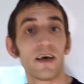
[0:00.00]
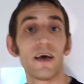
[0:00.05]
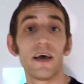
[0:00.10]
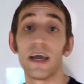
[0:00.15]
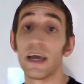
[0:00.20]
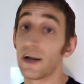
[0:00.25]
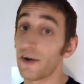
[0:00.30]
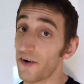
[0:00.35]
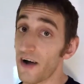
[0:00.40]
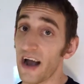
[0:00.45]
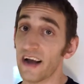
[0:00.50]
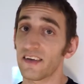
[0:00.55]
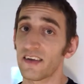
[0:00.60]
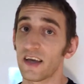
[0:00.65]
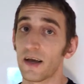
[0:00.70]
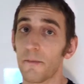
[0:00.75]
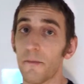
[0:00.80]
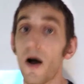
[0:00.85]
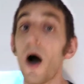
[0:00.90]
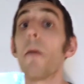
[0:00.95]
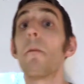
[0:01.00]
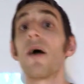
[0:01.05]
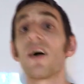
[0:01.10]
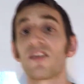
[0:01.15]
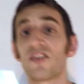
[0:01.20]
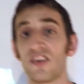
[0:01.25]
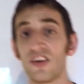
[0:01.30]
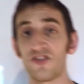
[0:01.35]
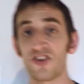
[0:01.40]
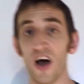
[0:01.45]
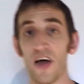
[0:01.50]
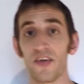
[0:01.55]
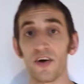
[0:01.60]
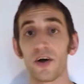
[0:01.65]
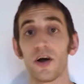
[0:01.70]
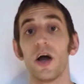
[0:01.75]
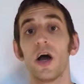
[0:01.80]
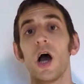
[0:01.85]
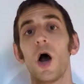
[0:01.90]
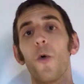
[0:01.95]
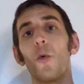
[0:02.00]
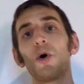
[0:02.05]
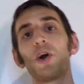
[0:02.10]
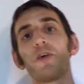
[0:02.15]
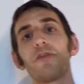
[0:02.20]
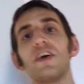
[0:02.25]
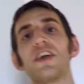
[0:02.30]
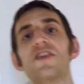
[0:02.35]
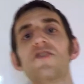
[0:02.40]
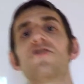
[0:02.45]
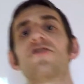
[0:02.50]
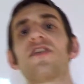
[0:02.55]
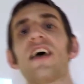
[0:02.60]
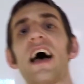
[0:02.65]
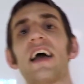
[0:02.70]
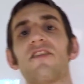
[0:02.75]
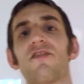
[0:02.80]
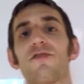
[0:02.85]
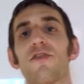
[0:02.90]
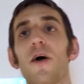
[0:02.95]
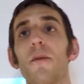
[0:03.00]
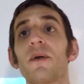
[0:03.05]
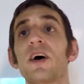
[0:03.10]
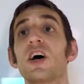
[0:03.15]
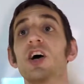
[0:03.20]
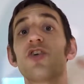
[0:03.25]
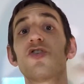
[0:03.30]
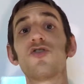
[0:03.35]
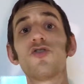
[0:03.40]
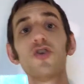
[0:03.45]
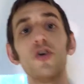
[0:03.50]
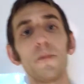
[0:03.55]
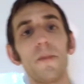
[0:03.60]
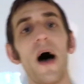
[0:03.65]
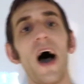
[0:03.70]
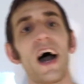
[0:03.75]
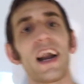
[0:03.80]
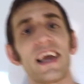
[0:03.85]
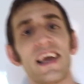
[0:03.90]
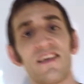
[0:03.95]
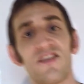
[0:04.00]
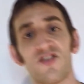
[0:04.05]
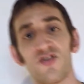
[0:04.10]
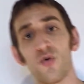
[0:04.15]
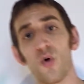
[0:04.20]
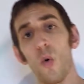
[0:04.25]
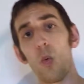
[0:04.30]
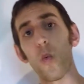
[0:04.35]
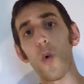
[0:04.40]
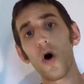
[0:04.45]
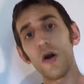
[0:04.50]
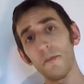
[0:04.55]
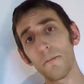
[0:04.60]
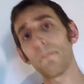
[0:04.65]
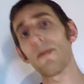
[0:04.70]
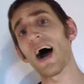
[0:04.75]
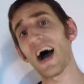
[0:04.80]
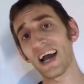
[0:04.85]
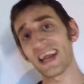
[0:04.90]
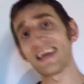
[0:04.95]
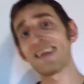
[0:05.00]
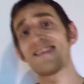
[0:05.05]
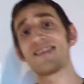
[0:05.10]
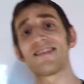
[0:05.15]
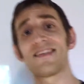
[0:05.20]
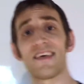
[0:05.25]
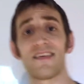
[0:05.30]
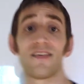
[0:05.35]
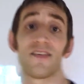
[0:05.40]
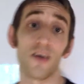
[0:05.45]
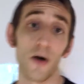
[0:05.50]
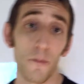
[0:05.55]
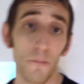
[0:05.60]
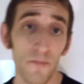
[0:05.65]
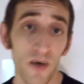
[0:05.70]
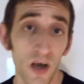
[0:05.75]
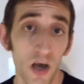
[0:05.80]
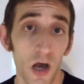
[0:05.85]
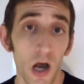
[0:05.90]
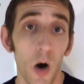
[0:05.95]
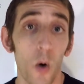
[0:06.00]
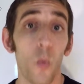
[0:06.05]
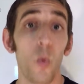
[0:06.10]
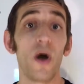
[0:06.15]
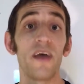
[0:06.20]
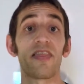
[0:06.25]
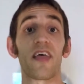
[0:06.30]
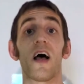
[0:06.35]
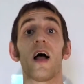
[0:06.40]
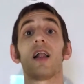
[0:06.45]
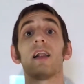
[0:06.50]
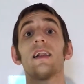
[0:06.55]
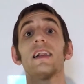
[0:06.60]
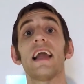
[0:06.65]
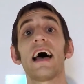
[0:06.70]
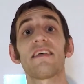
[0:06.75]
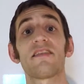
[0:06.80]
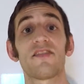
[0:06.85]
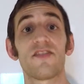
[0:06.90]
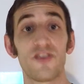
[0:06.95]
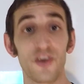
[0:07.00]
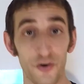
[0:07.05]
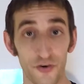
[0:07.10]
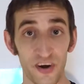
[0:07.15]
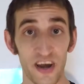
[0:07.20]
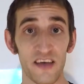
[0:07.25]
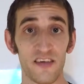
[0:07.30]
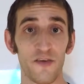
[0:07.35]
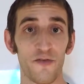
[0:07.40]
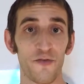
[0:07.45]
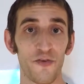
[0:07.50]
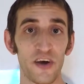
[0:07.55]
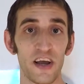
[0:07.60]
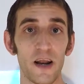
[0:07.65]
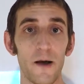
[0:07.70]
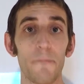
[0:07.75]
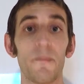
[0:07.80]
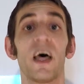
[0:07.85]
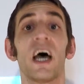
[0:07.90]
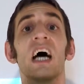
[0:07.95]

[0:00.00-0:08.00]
interacting amongst each other. We're going to reduce that from two bodies to a one-body system with less degrees of freedom,